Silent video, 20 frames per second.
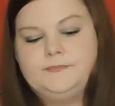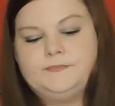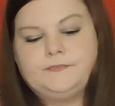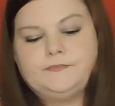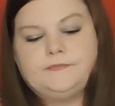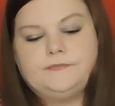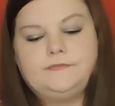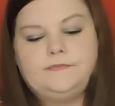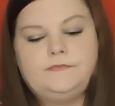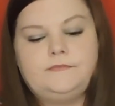
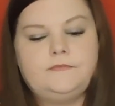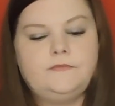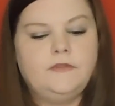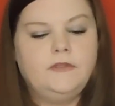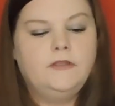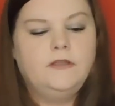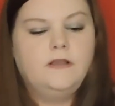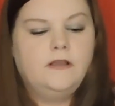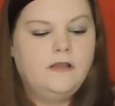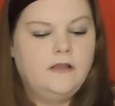
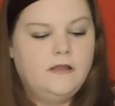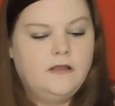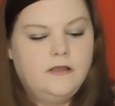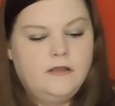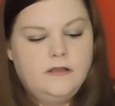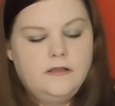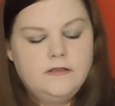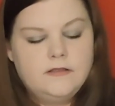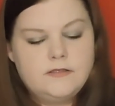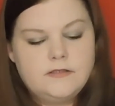
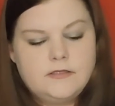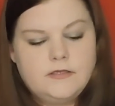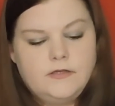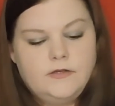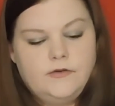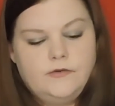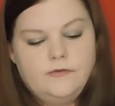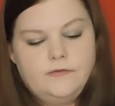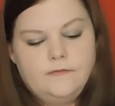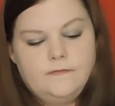
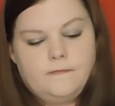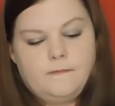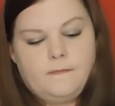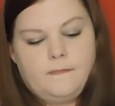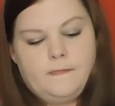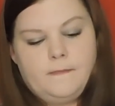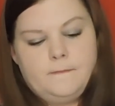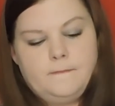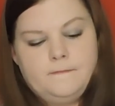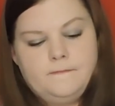
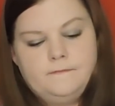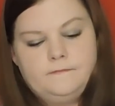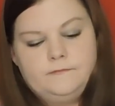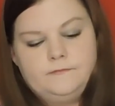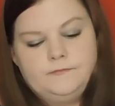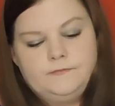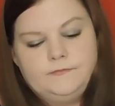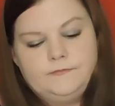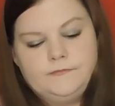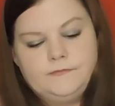
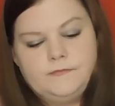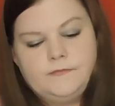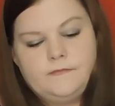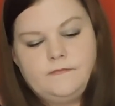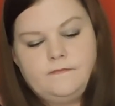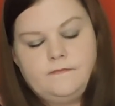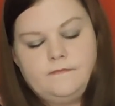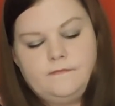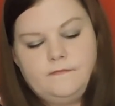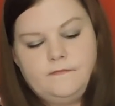
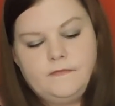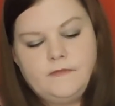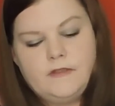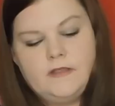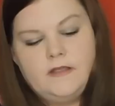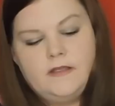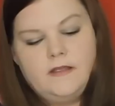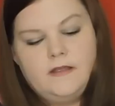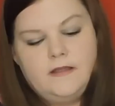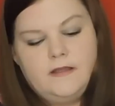
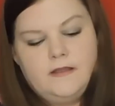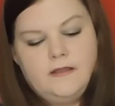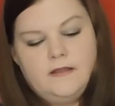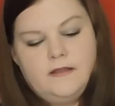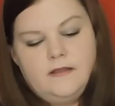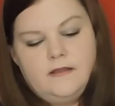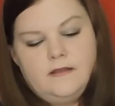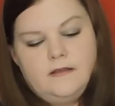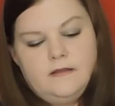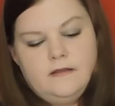
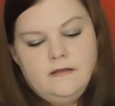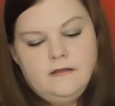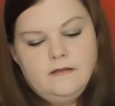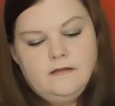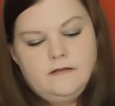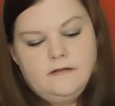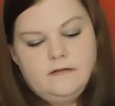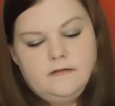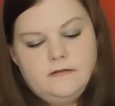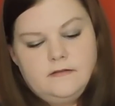
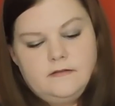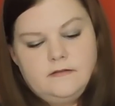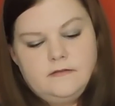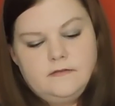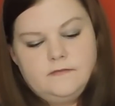(silence)